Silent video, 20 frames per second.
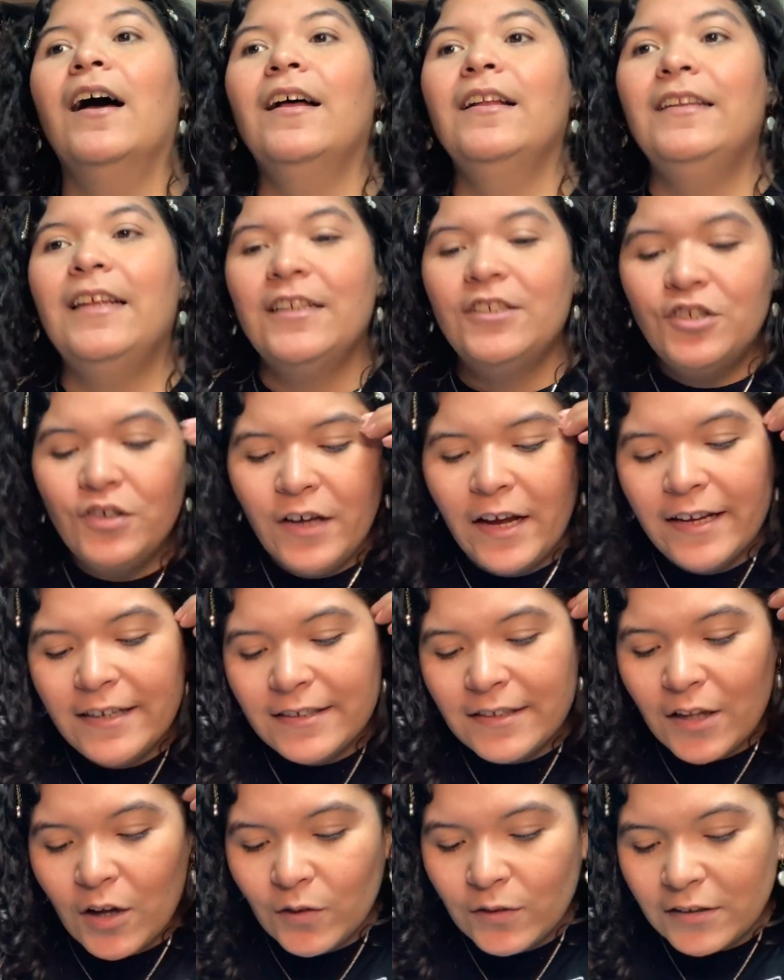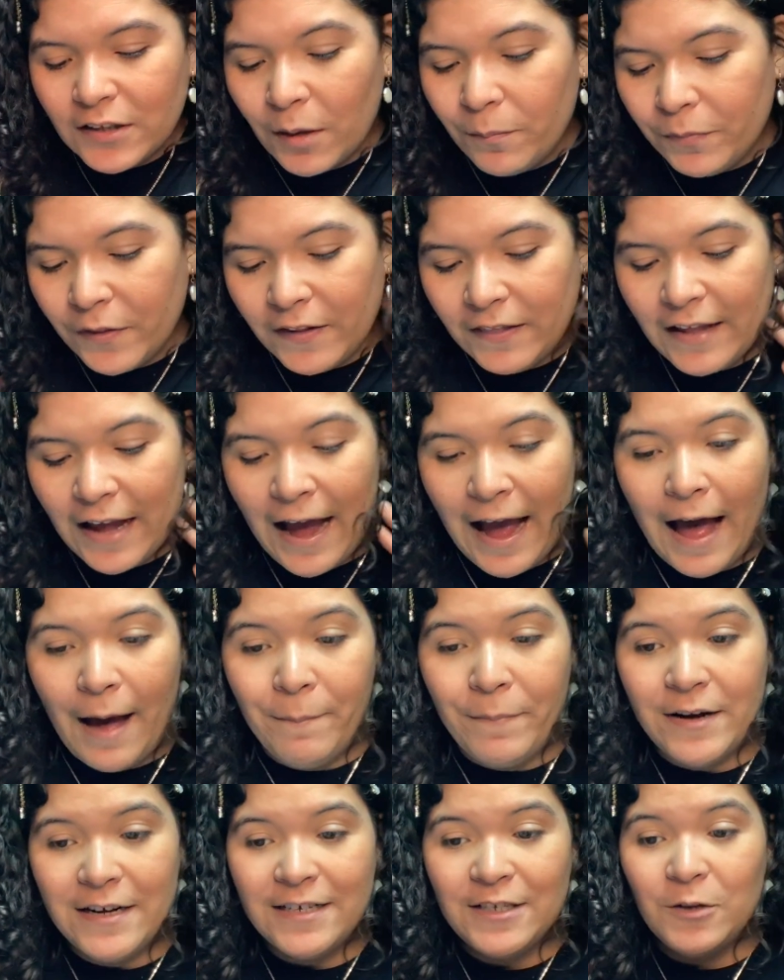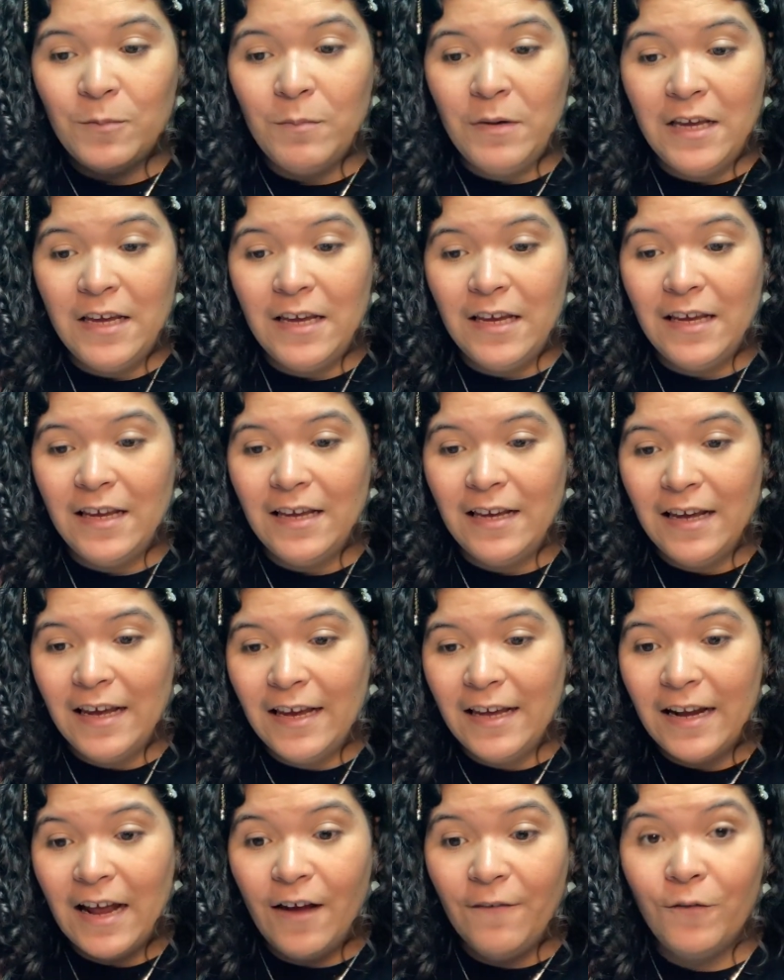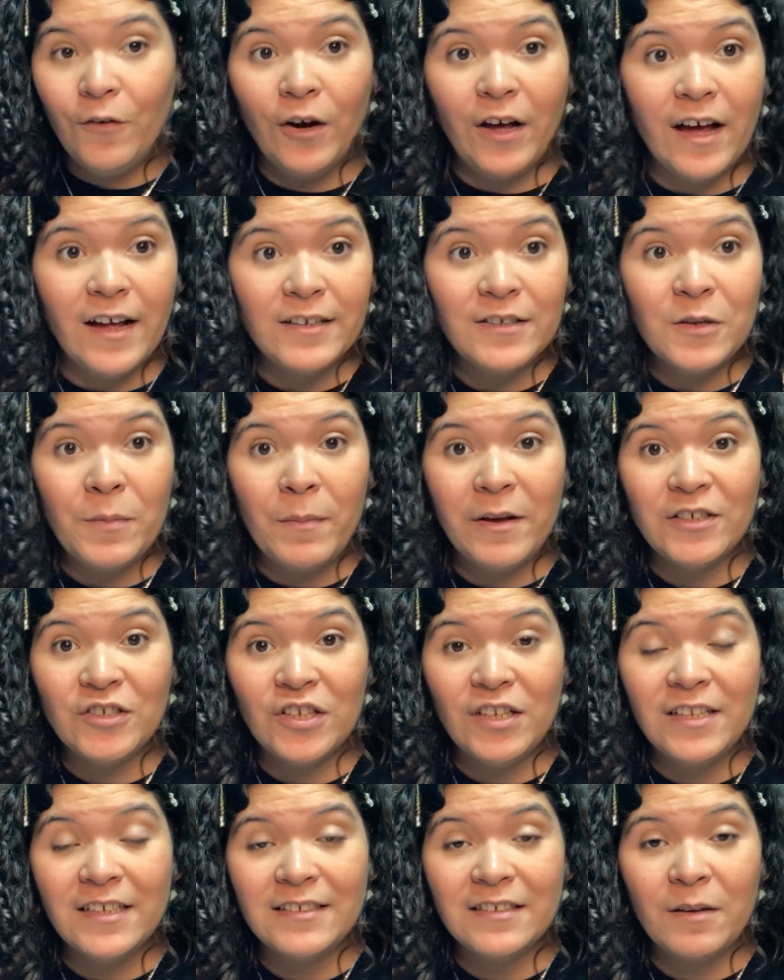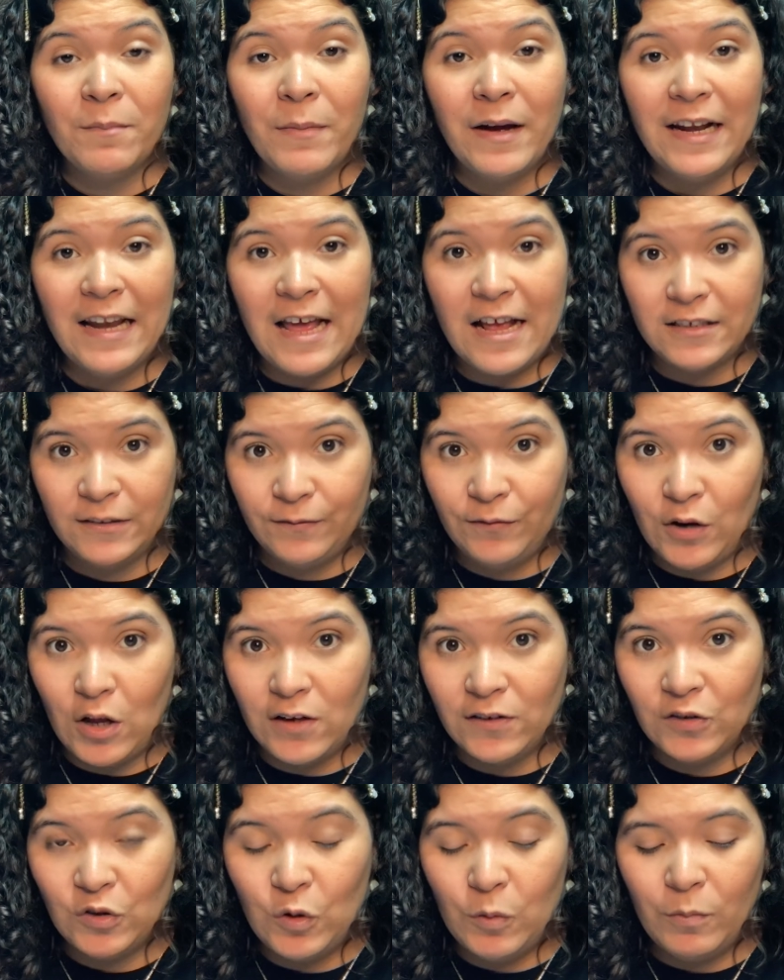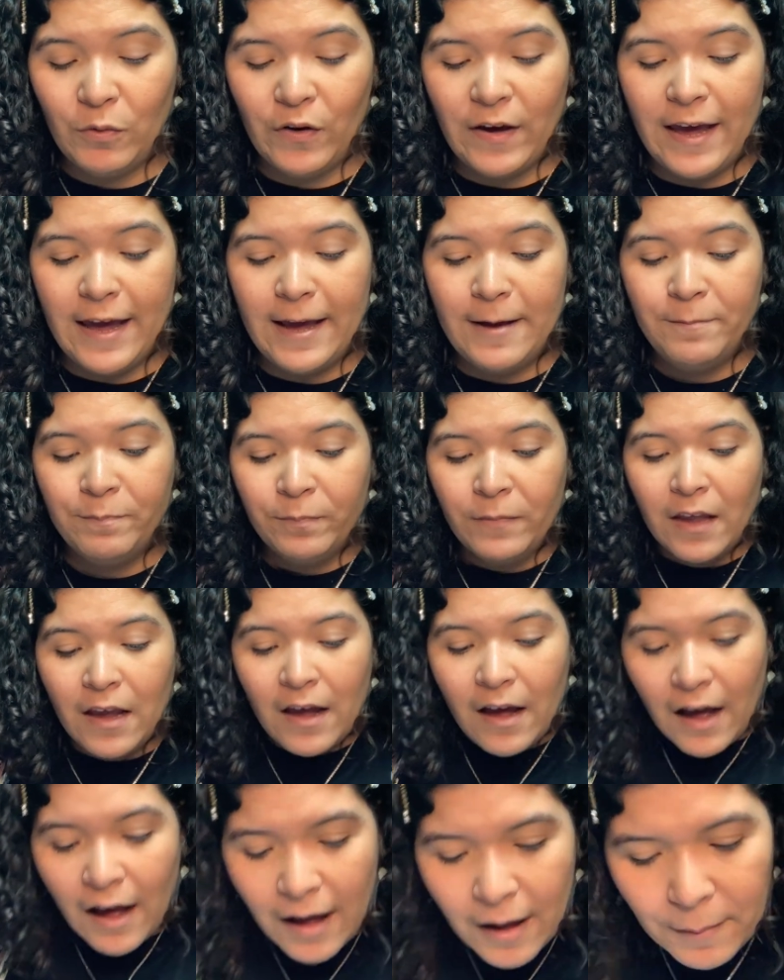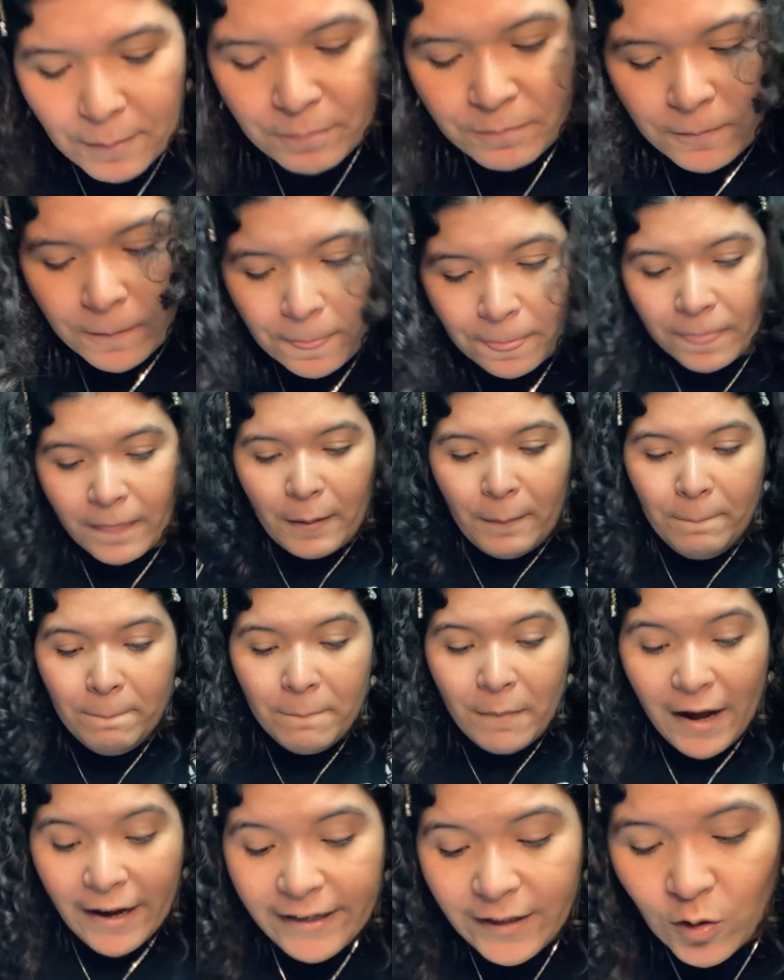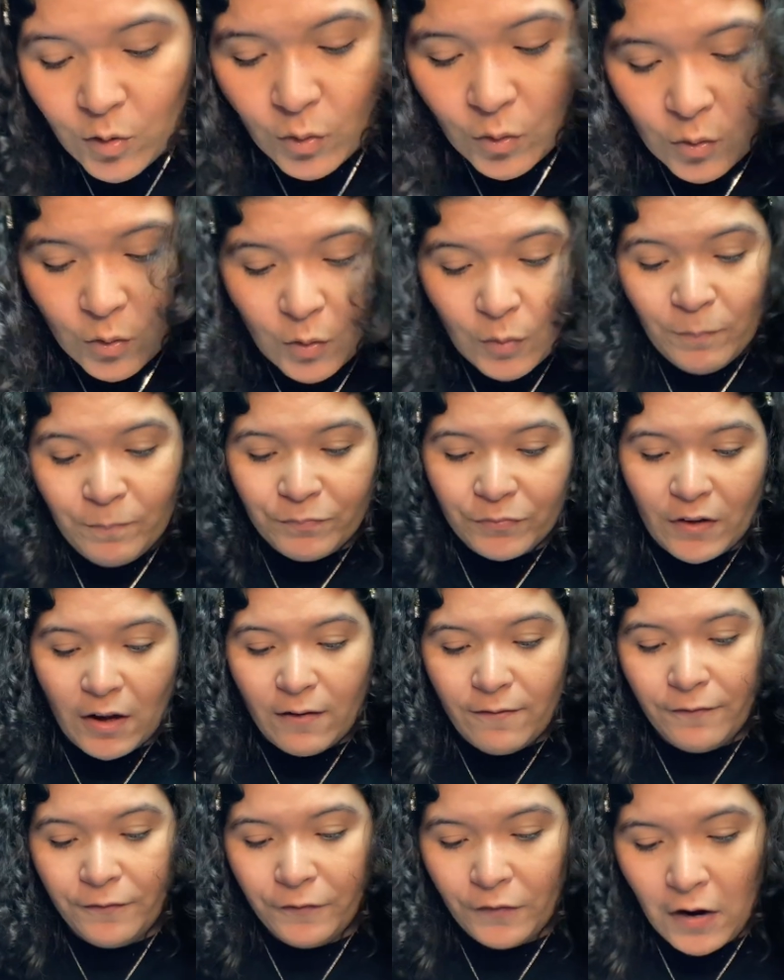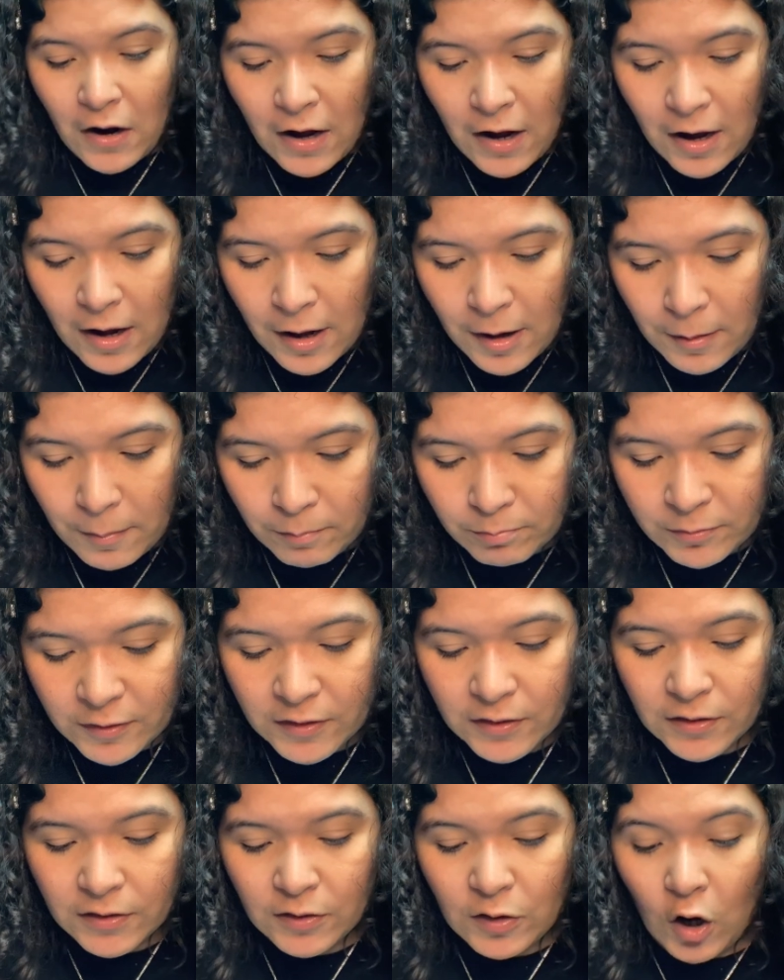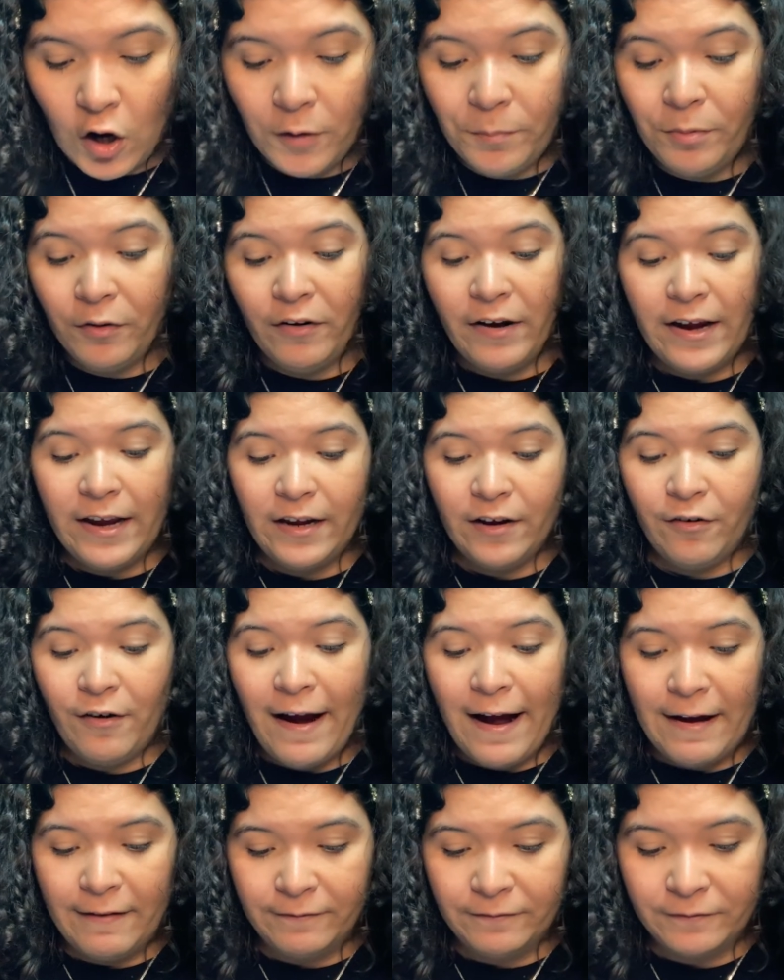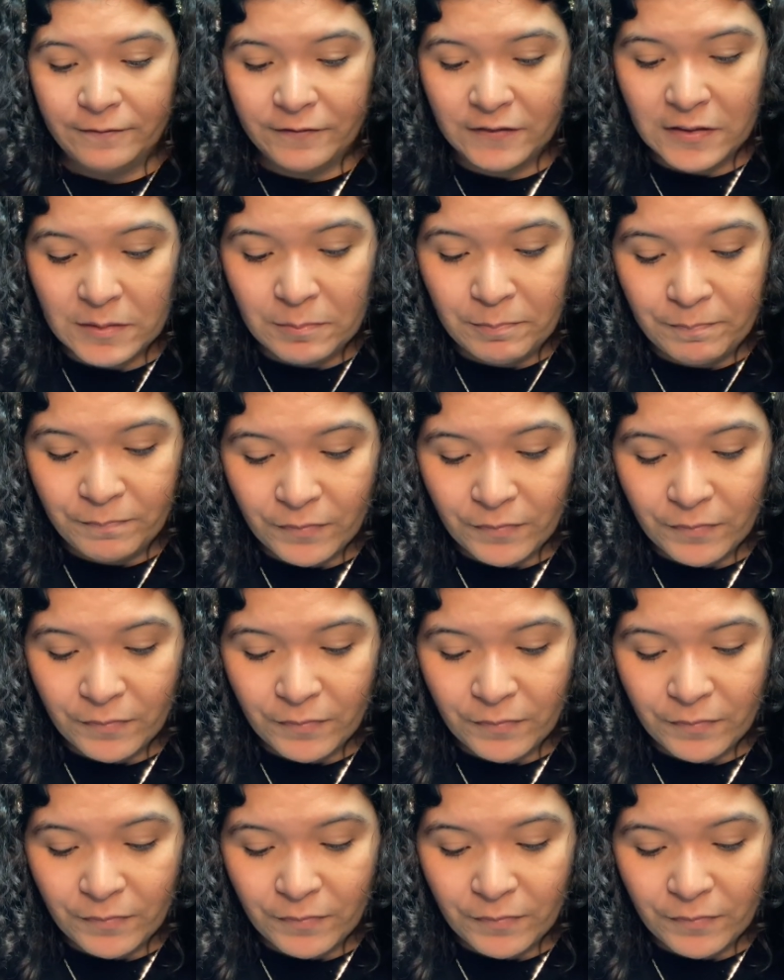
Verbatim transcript: let you guys know something that happened to me, and I forgot to mention this on my last floss tube, okay? Michael from Starperay Crafts,